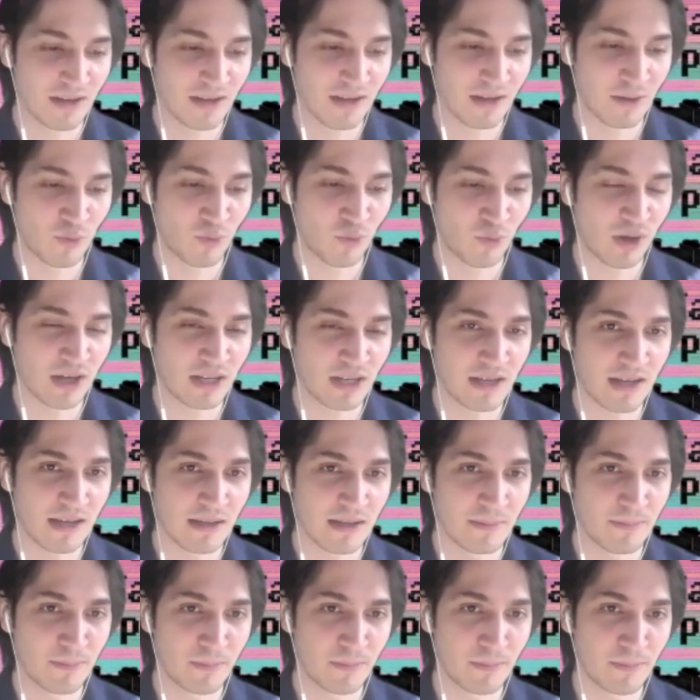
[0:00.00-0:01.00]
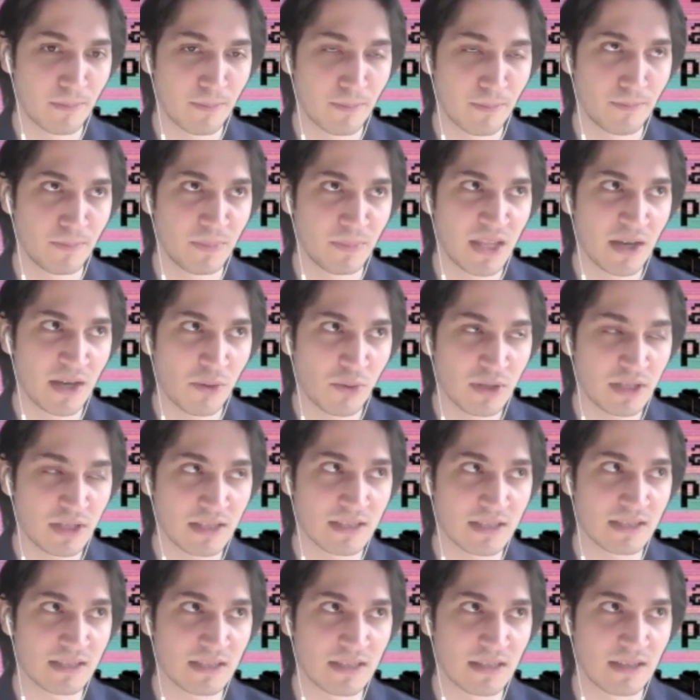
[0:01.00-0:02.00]
what I
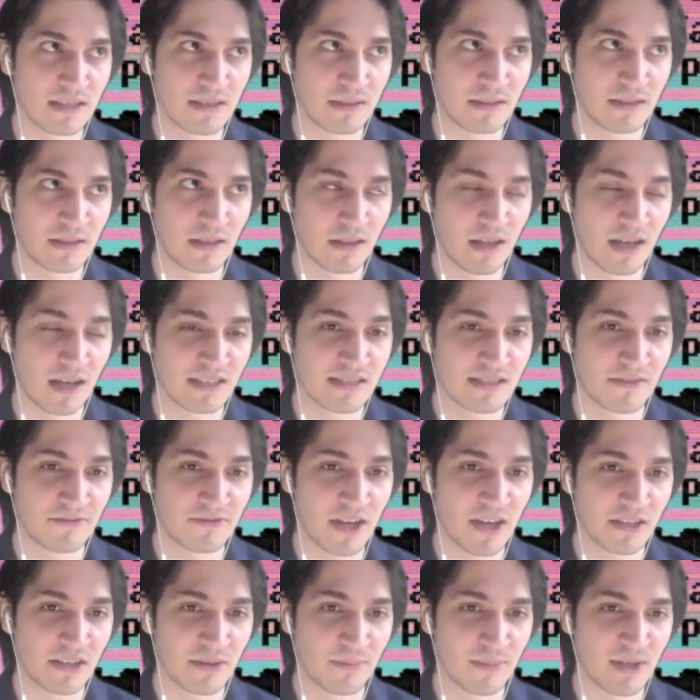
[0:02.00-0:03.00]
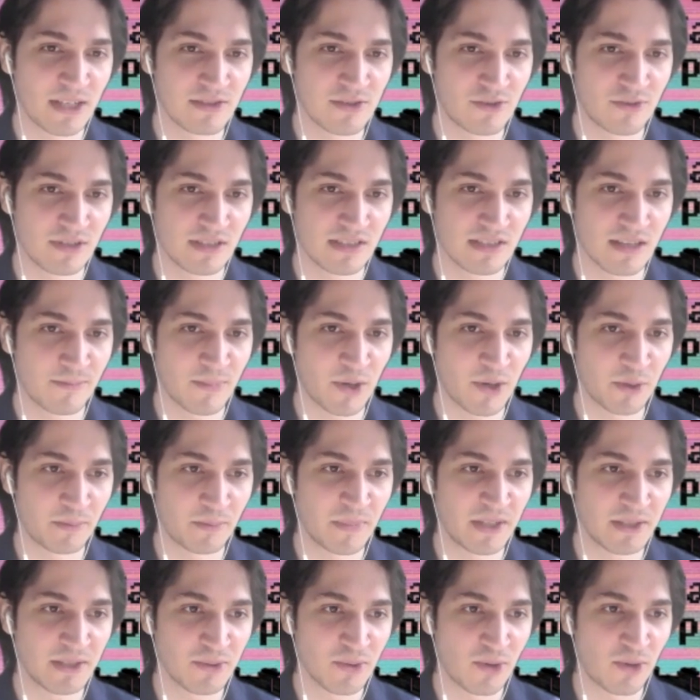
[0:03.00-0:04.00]
noticed in lots of documentaries about
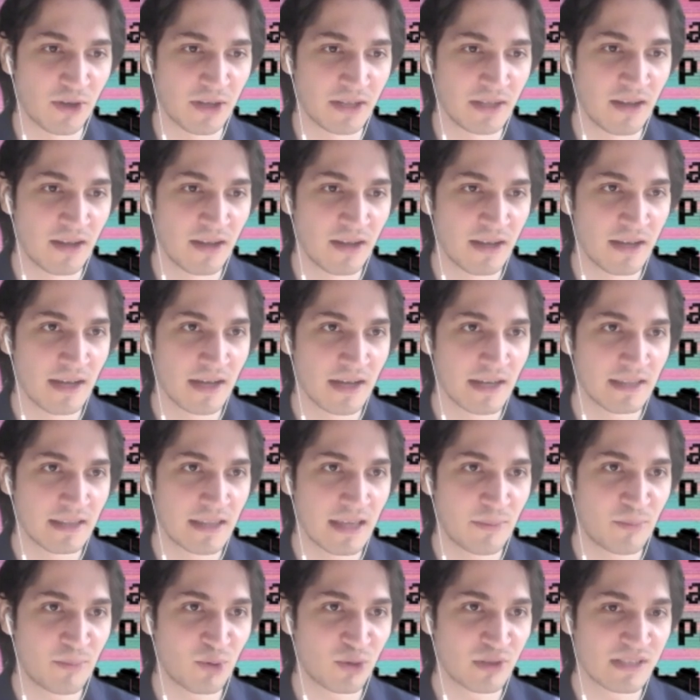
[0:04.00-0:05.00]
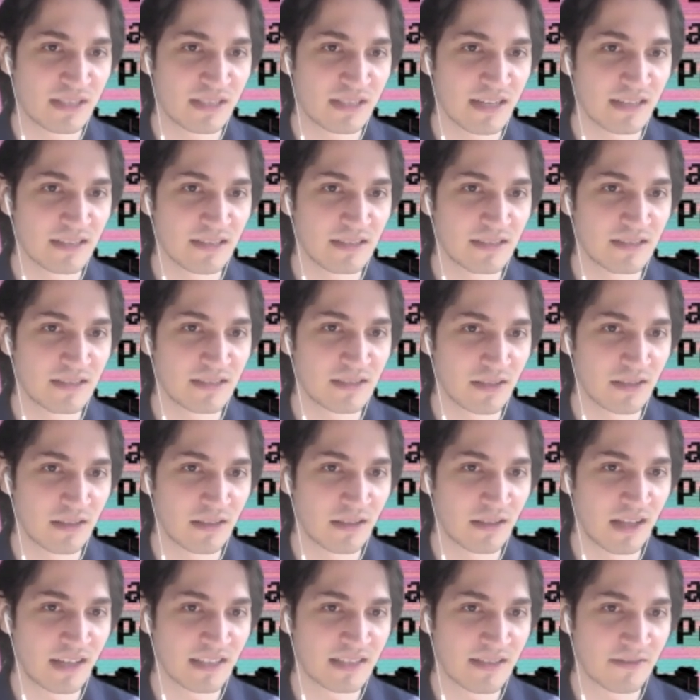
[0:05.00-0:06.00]
Bitcoin, they present
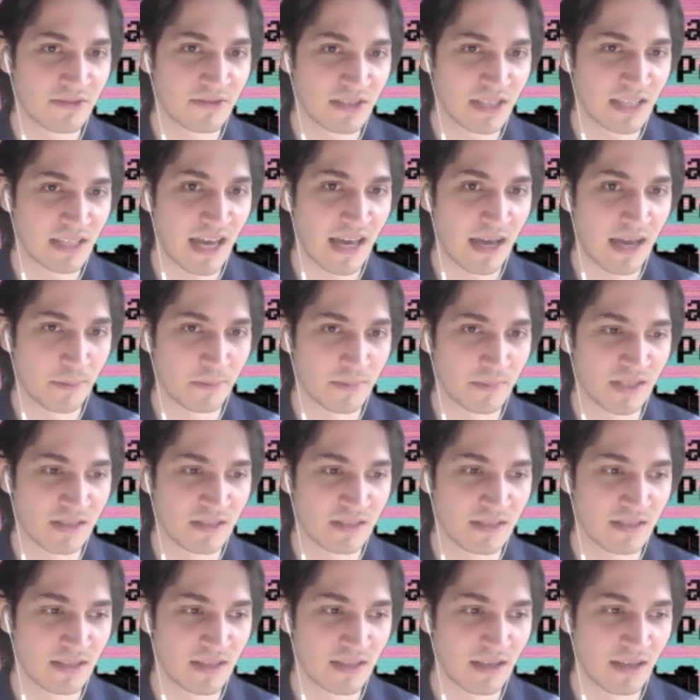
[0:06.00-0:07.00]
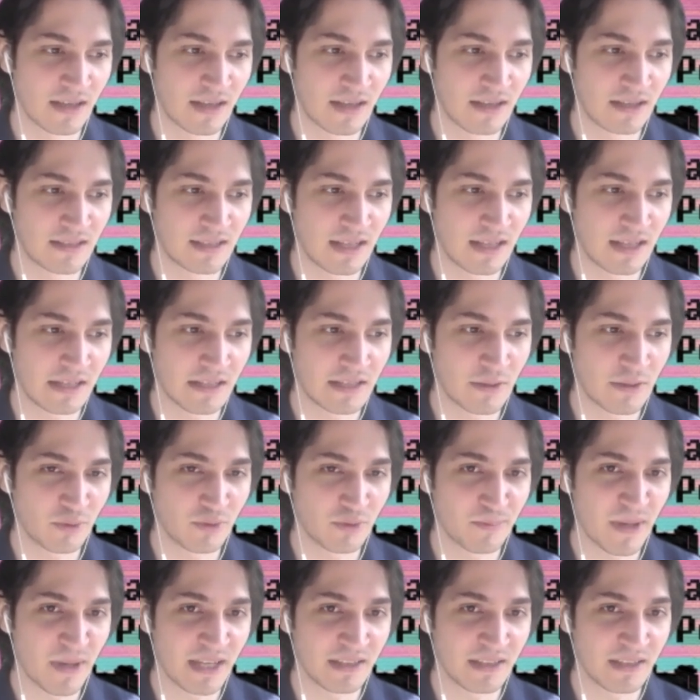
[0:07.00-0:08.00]
lots of scams and they
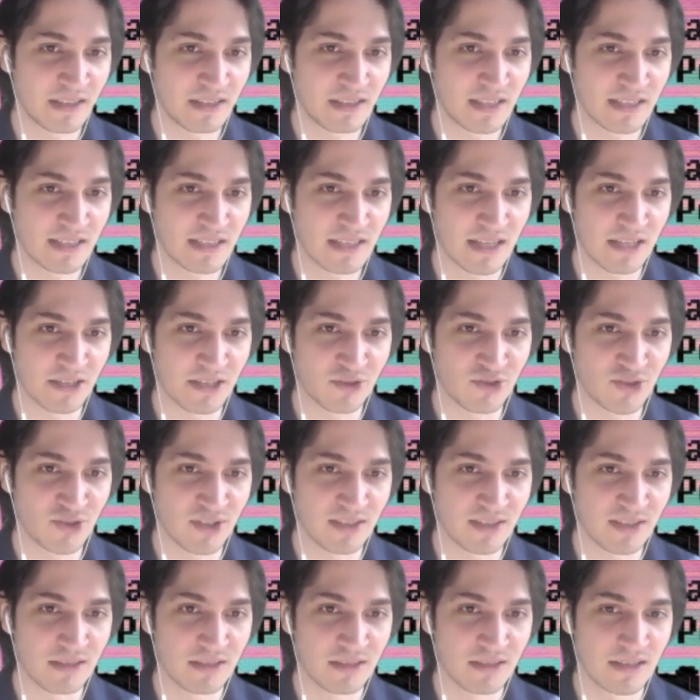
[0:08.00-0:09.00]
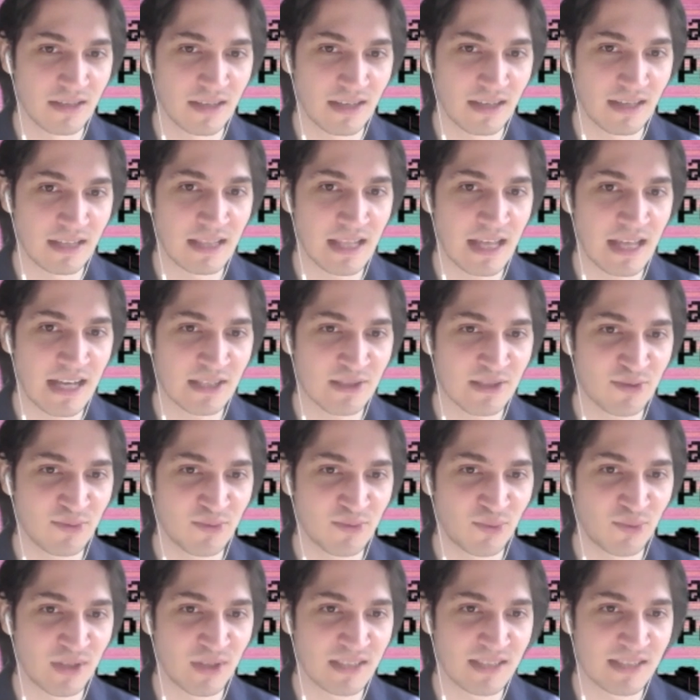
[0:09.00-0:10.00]
don't make the distinction. And that's
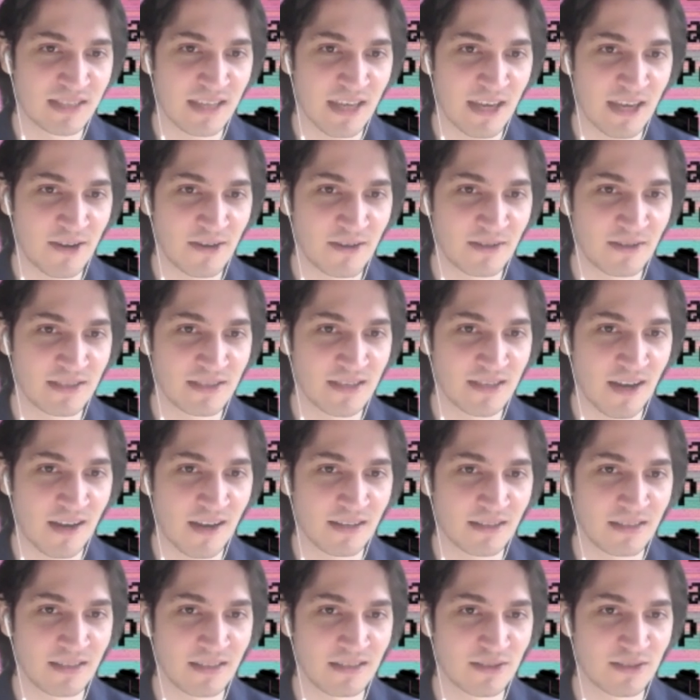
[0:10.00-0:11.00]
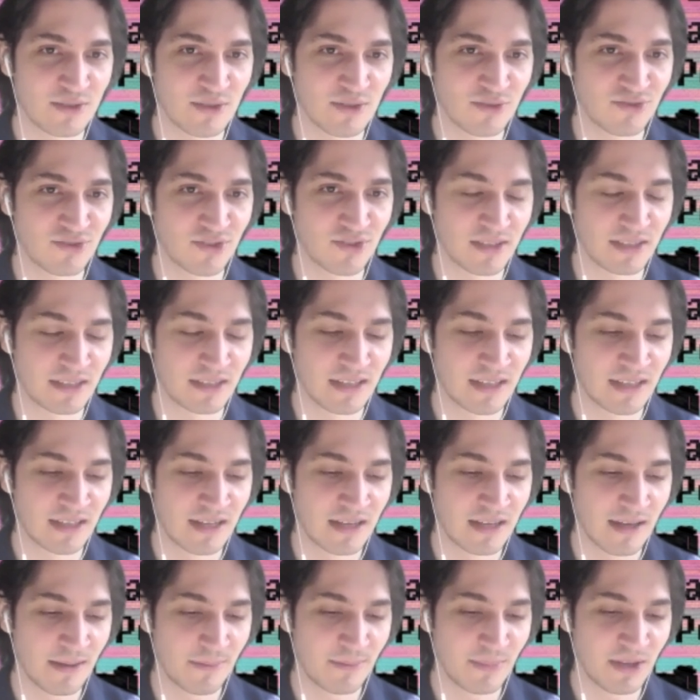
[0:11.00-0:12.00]
what scares the audience usually
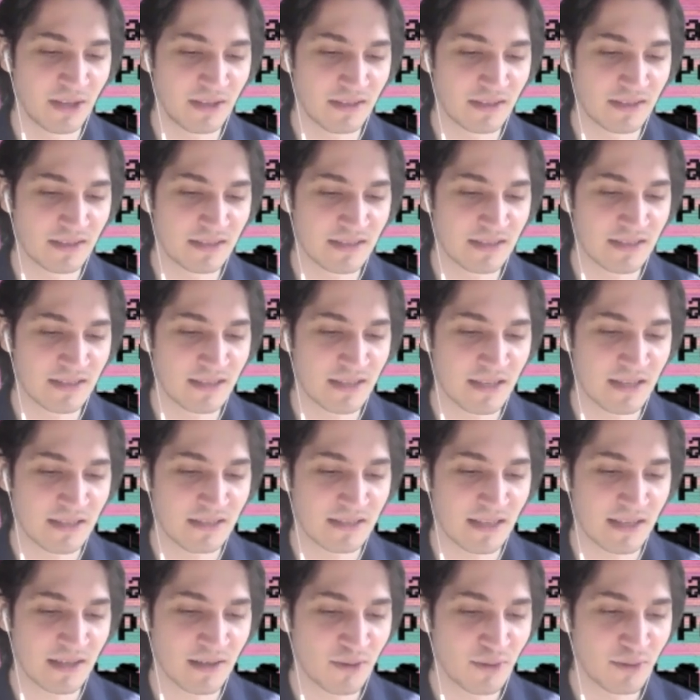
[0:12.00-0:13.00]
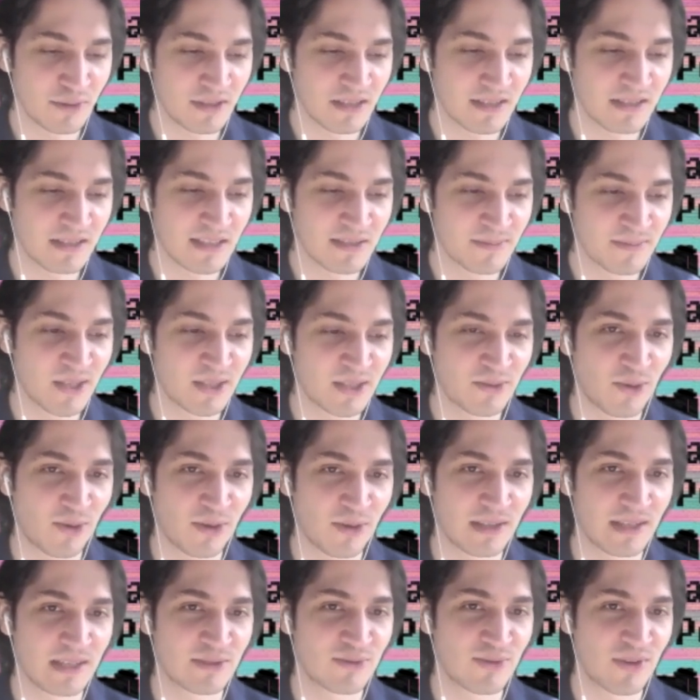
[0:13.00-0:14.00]
because they say, oh, this is
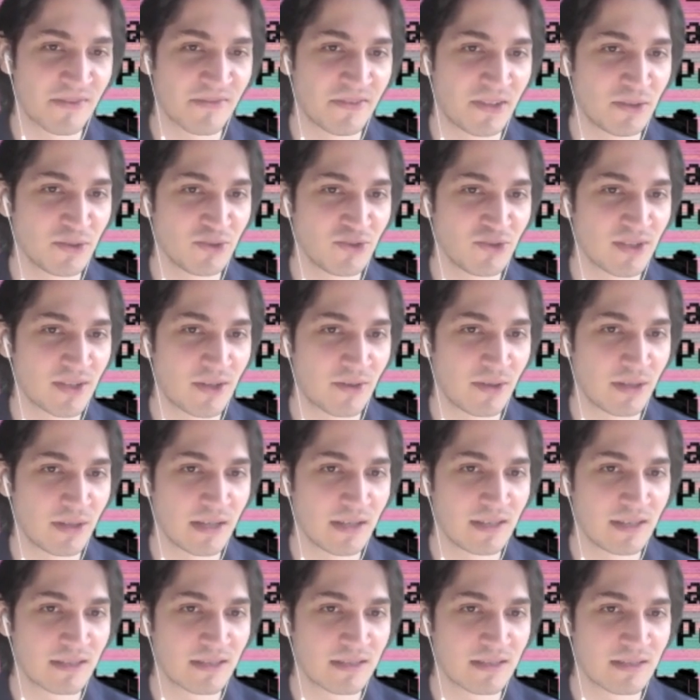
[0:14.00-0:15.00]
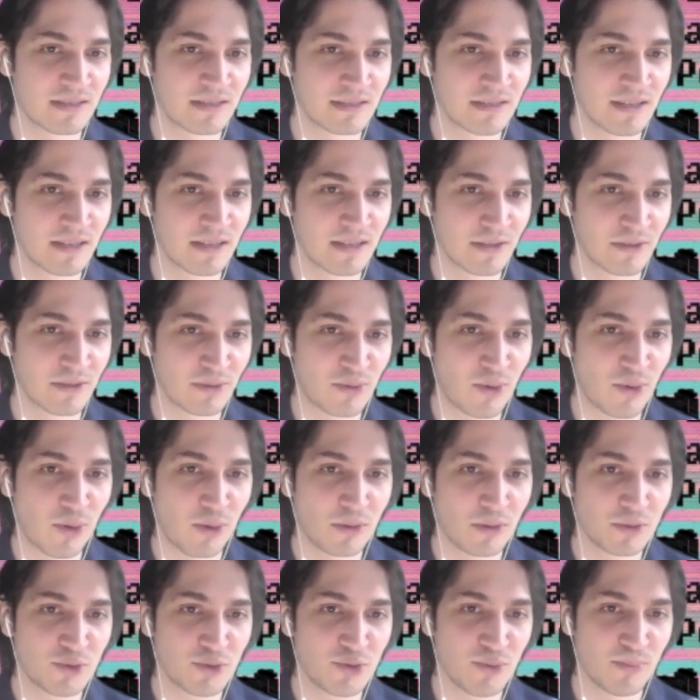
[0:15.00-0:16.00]
Bitcoin, it's revolutionary, it's
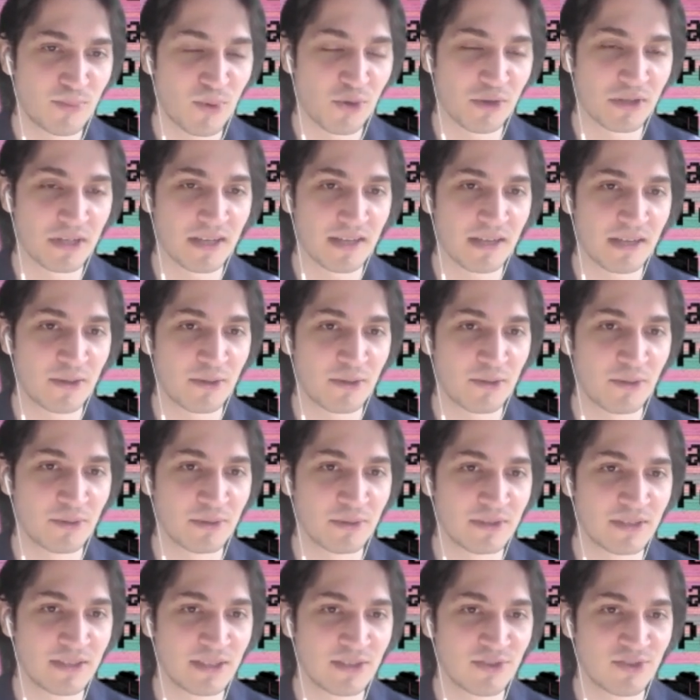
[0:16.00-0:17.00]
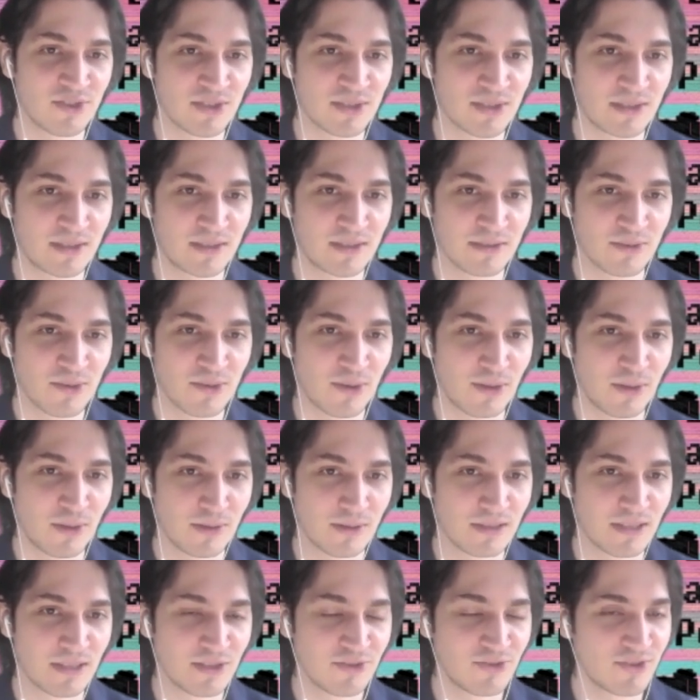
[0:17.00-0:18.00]
gold 2.0, digital
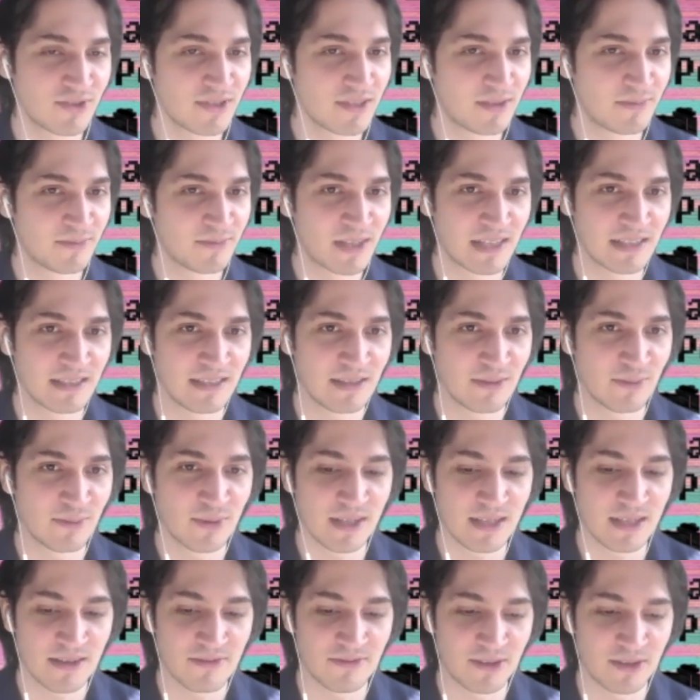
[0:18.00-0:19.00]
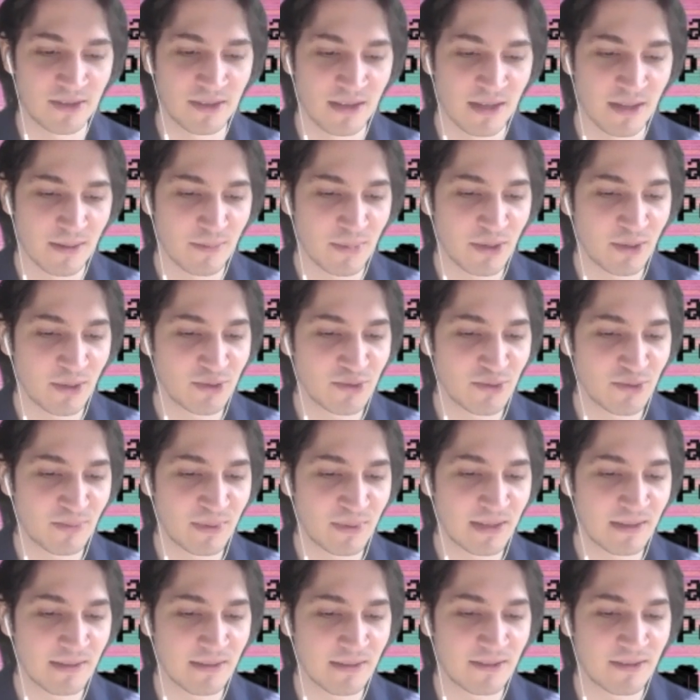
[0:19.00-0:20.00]
gold, digital money, whatever, peer to
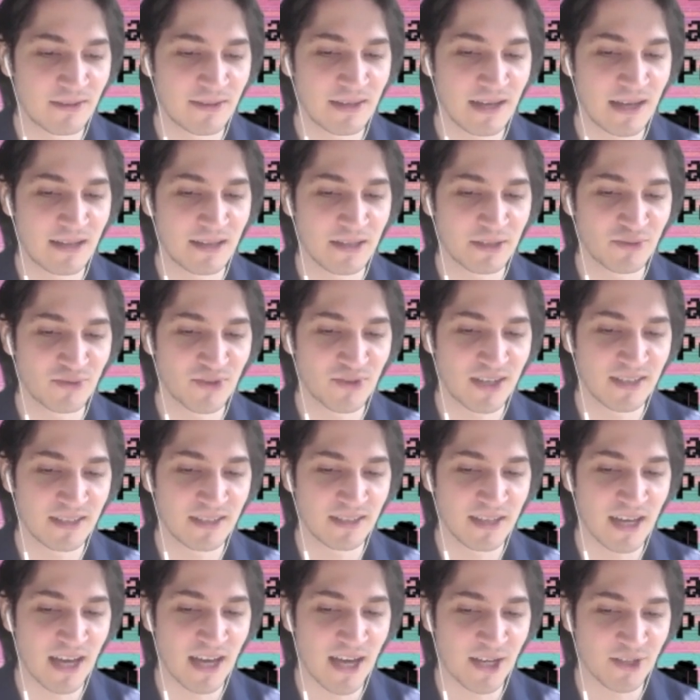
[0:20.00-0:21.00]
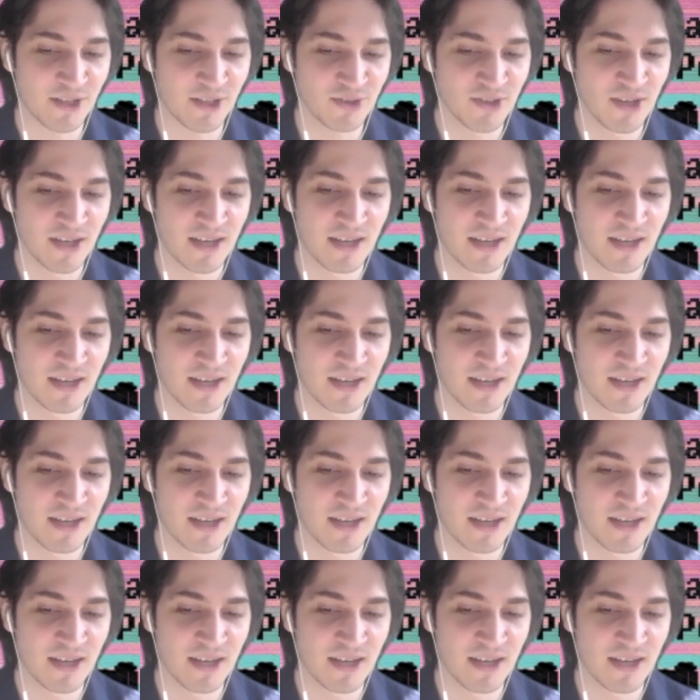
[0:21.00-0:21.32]
peer electronic cash.